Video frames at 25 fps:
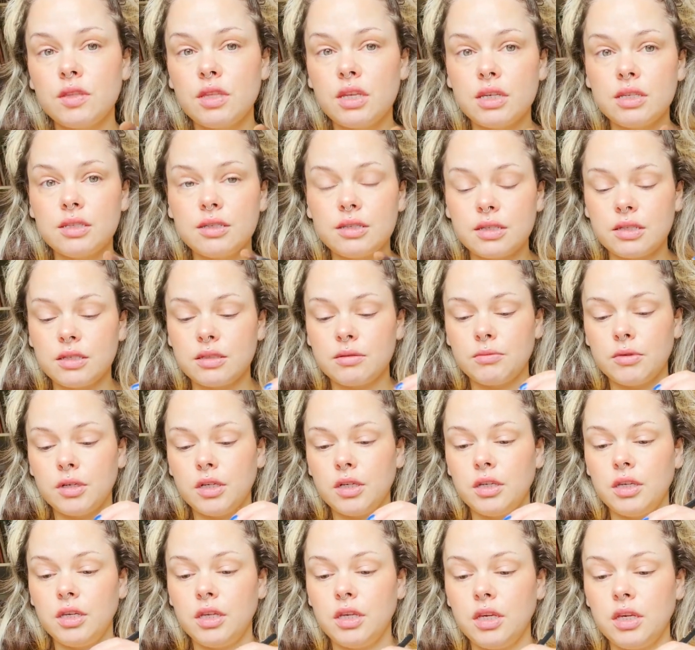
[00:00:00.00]
this as
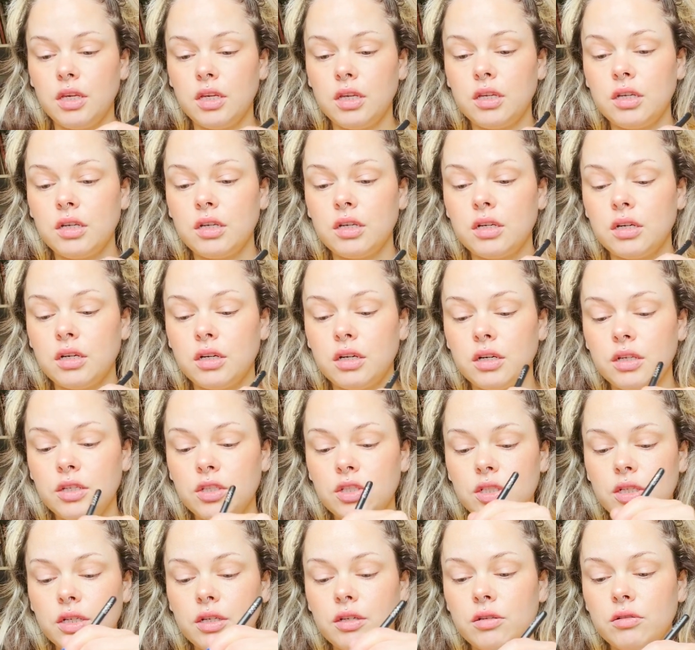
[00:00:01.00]
my
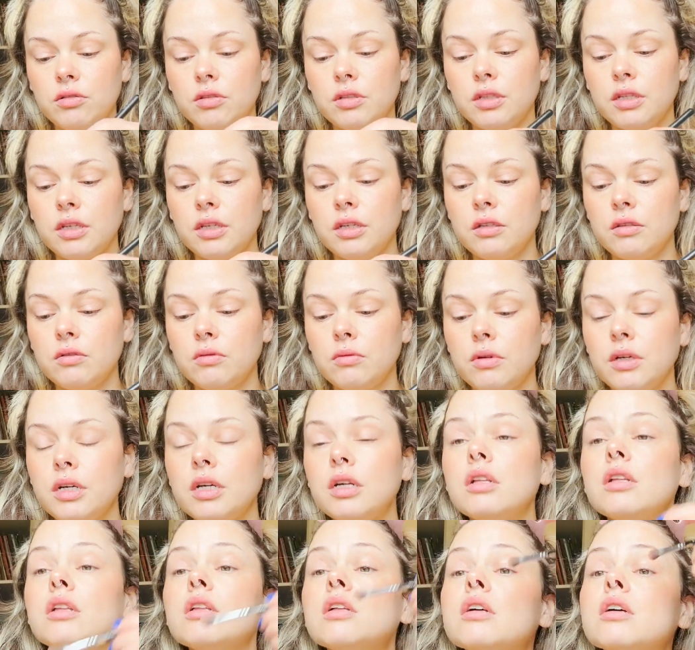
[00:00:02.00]
eyeshadow today as well.